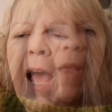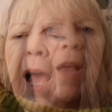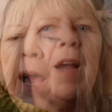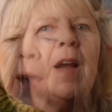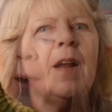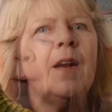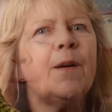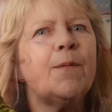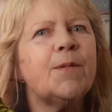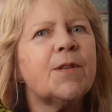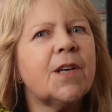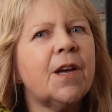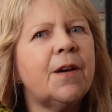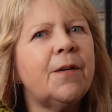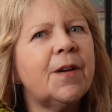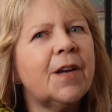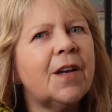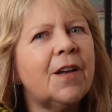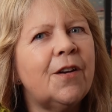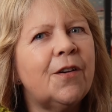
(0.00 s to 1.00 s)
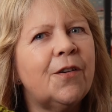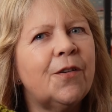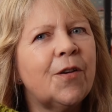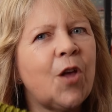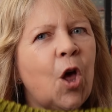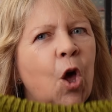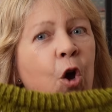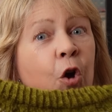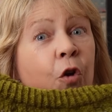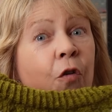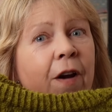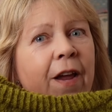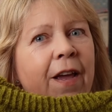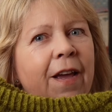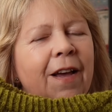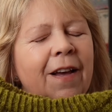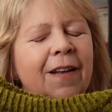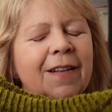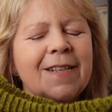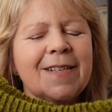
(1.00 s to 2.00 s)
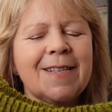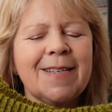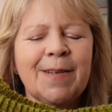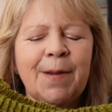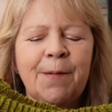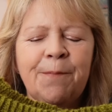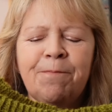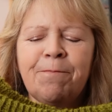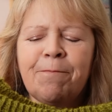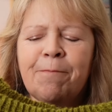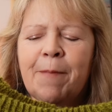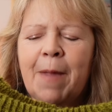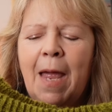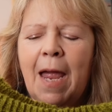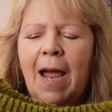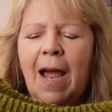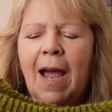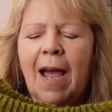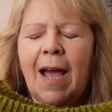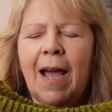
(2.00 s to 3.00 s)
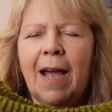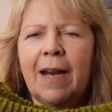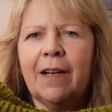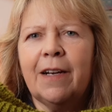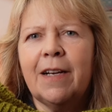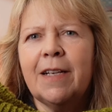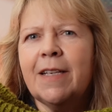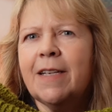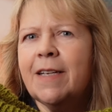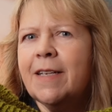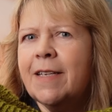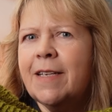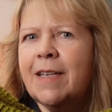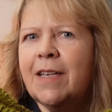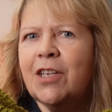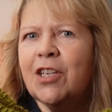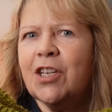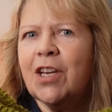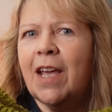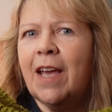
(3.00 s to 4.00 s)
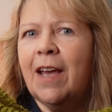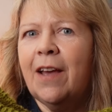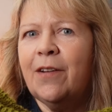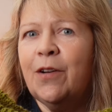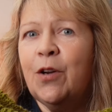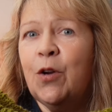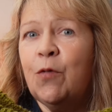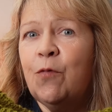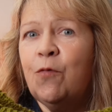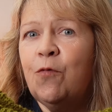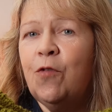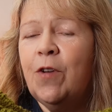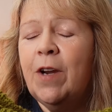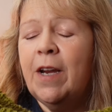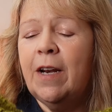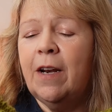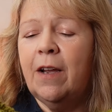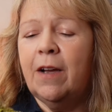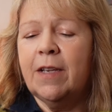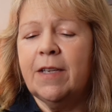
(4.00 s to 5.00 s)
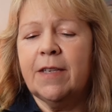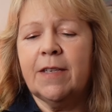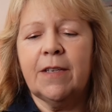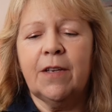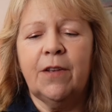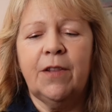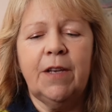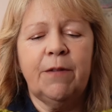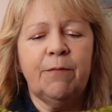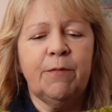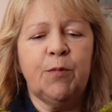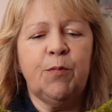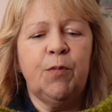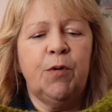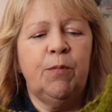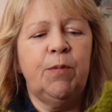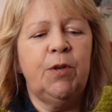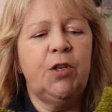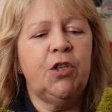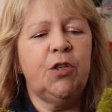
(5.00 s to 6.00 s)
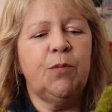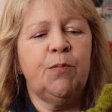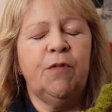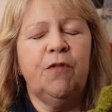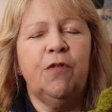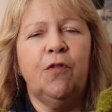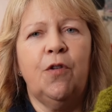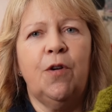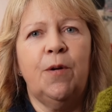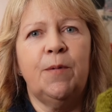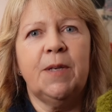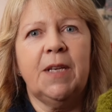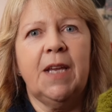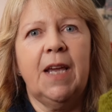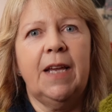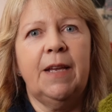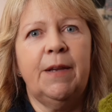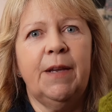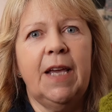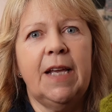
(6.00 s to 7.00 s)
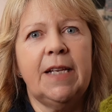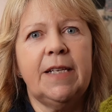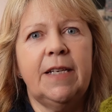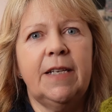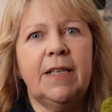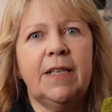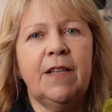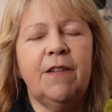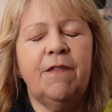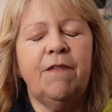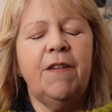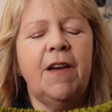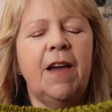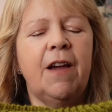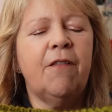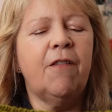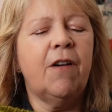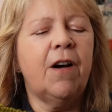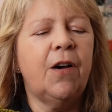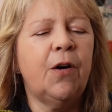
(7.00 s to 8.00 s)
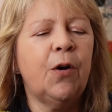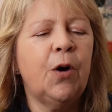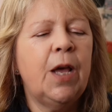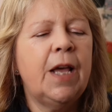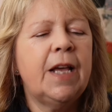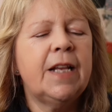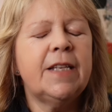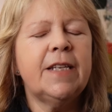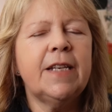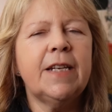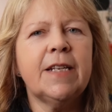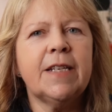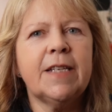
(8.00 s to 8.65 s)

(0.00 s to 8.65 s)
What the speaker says: And I was going along great guns, and I did a stitch count and realised, so that was probably just before I was getting to the fair aisle, did a